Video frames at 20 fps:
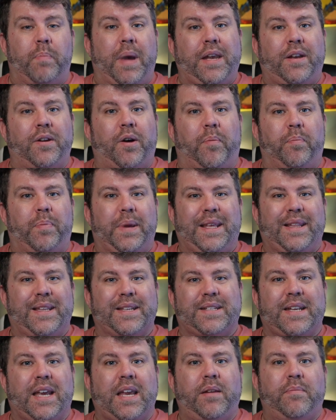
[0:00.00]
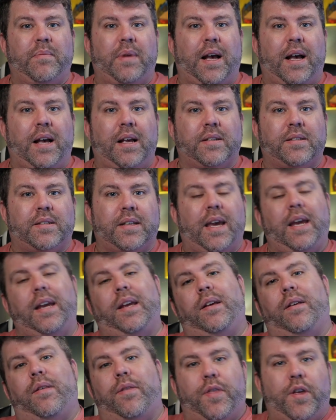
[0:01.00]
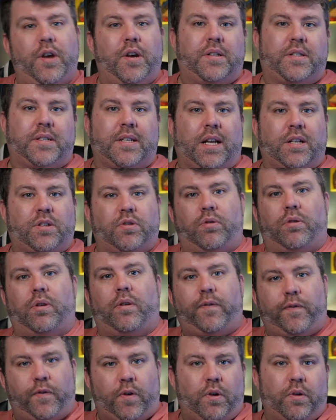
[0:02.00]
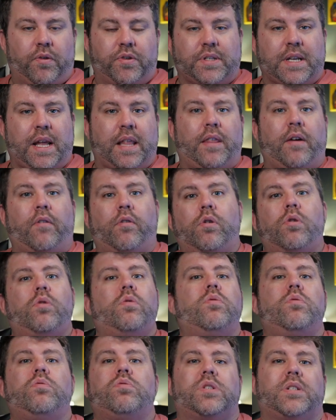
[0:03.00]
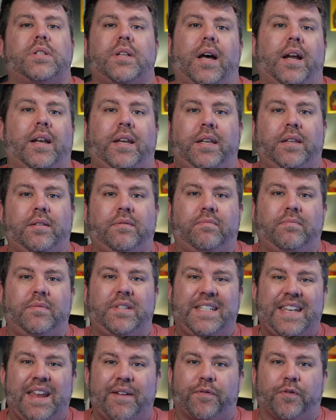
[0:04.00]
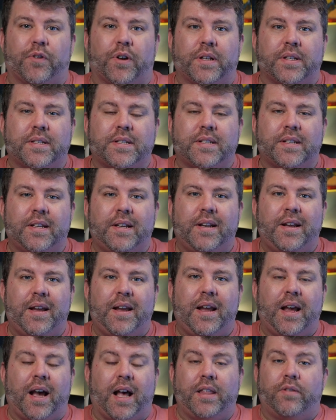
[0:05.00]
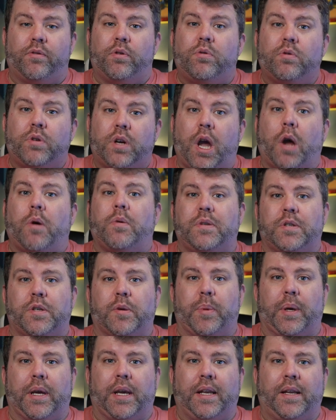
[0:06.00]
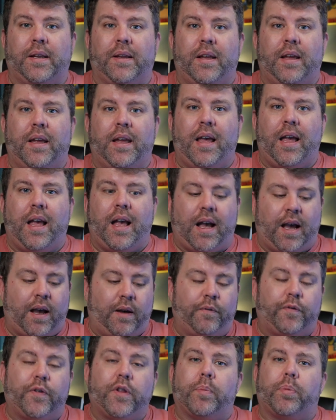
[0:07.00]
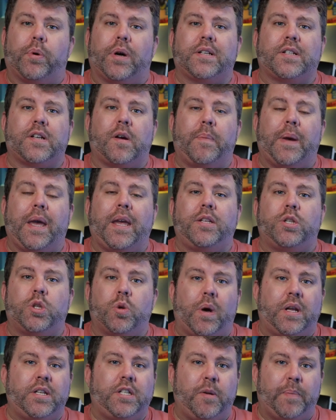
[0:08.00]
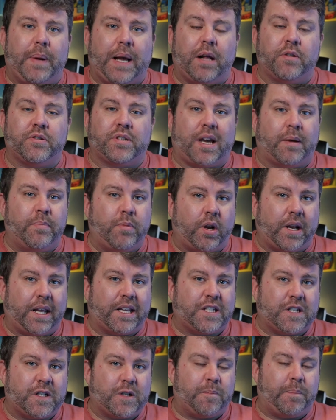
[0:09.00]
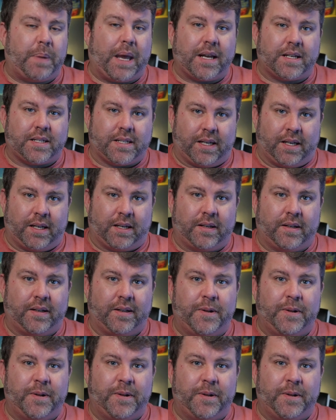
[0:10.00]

may not be the same as a third set or a fourth set. They're all slightly different, and they're all going to be. And for the price I paid, twenty pounds, I'm not expecting